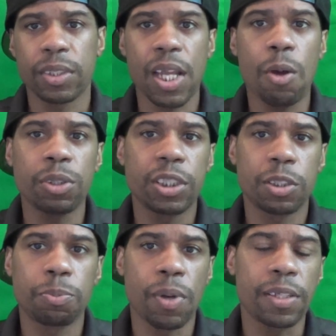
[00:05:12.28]
that was
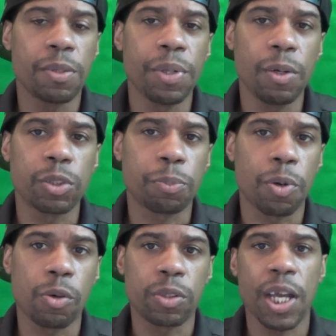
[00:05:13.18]
just to me, it was a
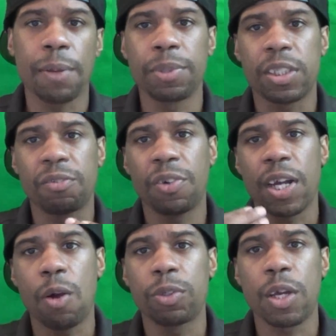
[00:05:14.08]
prototype, just
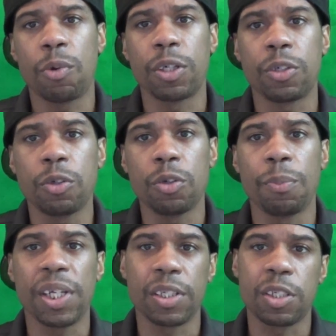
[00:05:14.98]
figure out what they want to do to
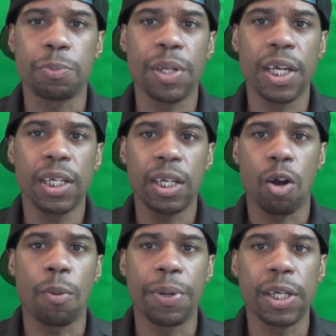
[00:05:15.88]
make the display, get
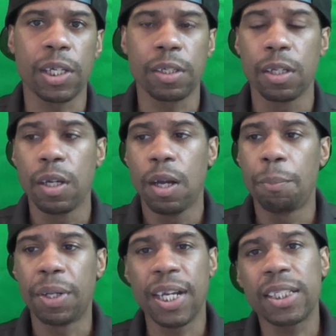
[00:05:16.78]
our opinion.
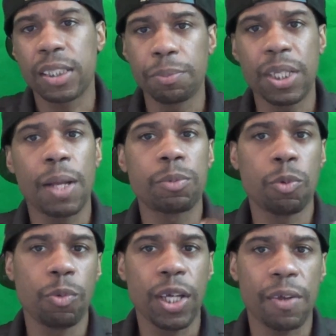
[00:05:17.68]
But that's sometimes
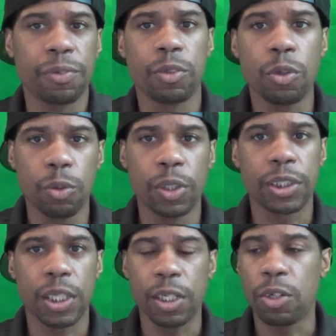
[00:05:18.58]
what we have to do
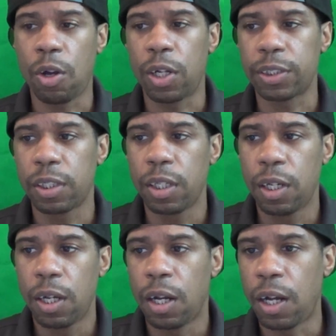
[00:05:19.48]
is, you know,
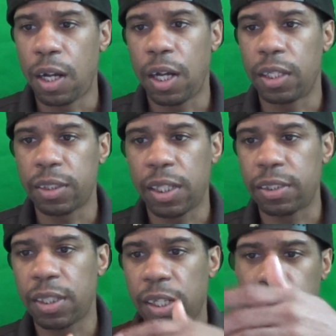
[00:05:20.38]

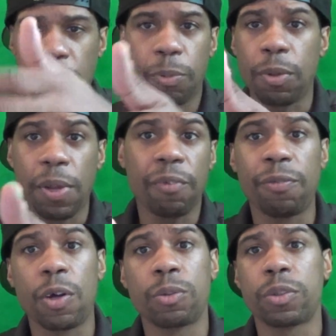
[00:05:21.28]
as people that make
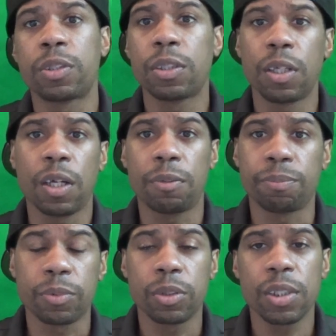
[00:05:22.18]
phones,
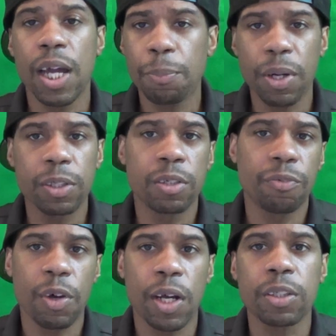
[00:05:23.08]
you got to put a
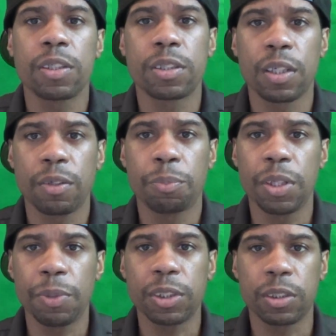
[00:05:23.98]
phone out there as
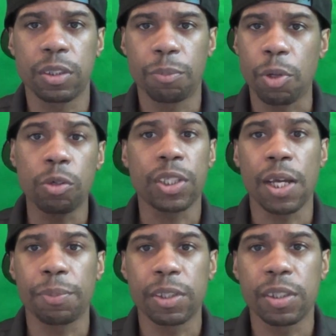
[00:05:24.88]
pretty much as a
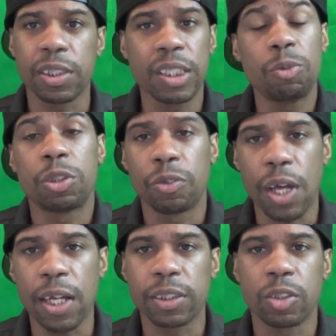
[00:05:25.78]
prototype and to see what you
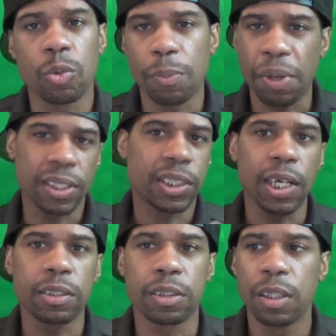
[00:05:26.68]
thought, so we can make a
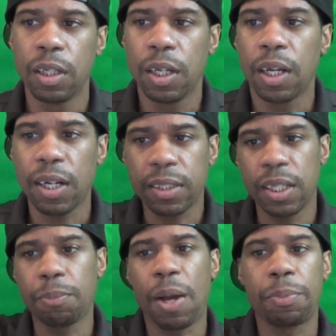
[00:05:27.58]
change. And I
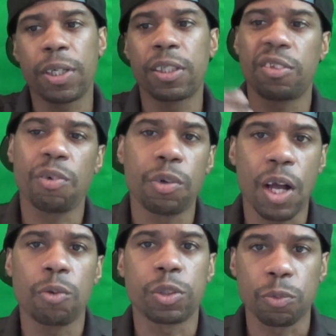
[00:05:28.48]
think by bringing this phone
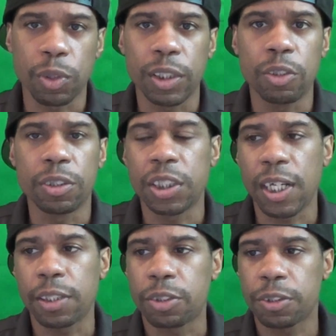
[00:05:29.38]
out was a really good
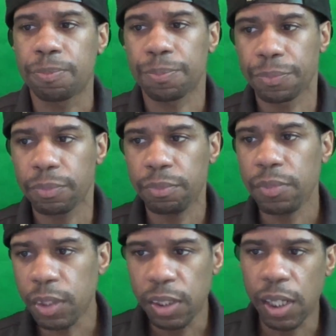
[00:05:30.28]
change,
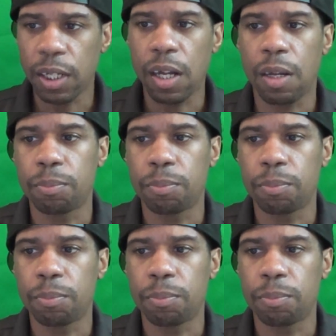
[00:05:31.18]
and